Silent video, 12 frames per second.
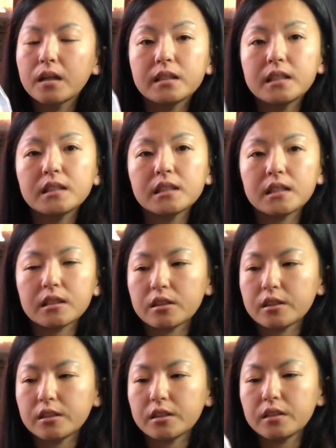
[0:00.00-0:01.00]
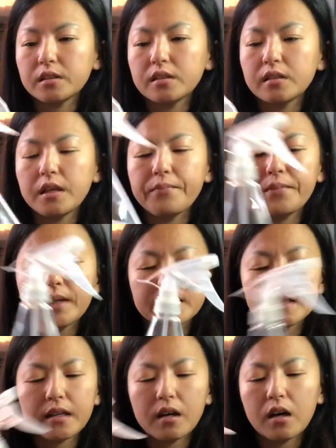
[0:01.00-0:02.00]
dish detergent and
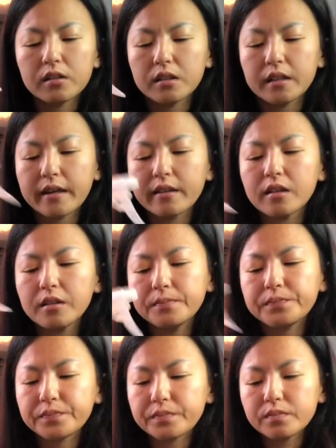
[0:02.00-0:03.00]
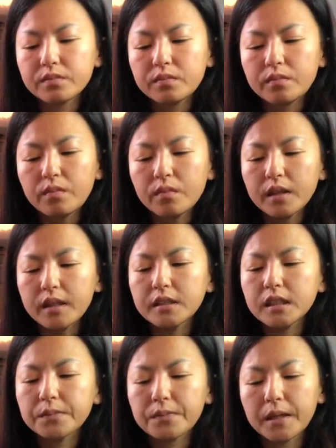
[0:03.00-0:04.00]
mix it all together
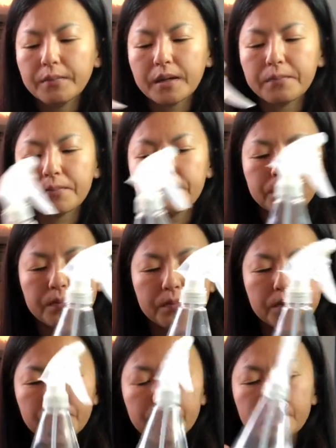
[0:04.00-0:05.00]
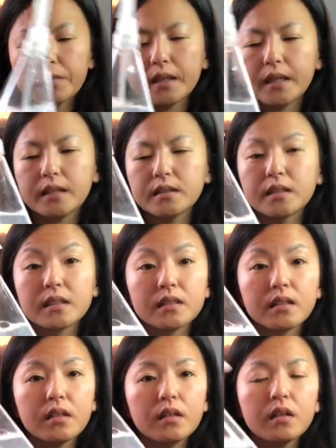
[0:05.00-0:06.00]
and spray my plants.
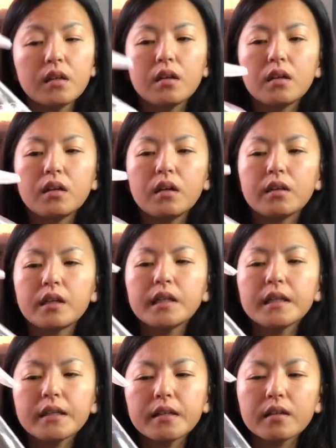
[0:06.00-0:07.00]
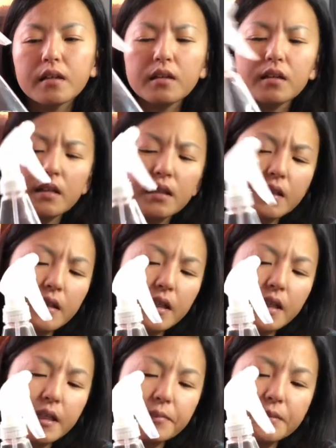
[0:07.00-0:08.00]
I think it
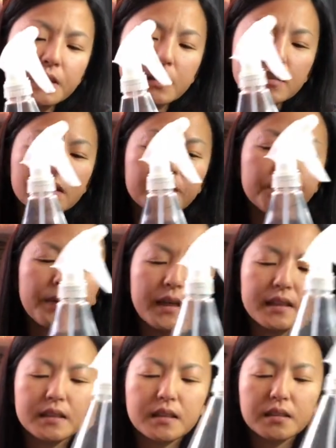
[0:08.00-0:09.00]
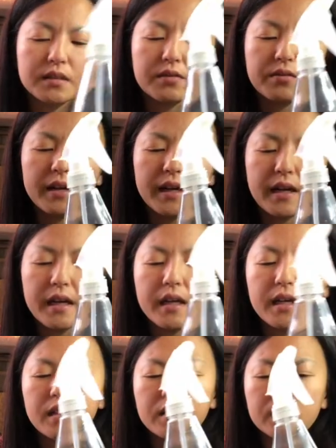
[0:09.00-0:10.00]
keeps the pests
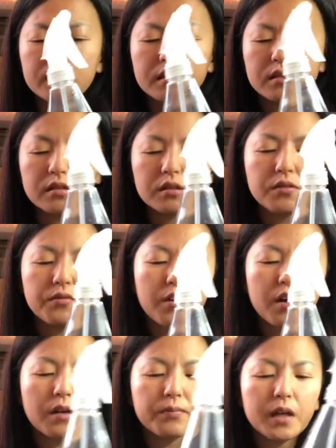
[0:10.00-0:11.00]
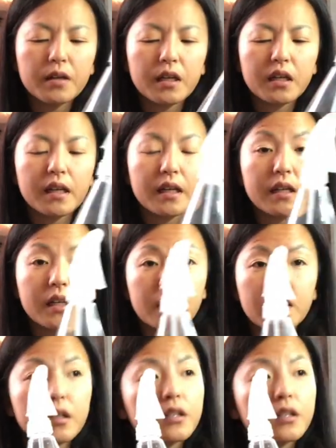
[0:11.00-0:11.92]
away. It's so far I'm not getting any,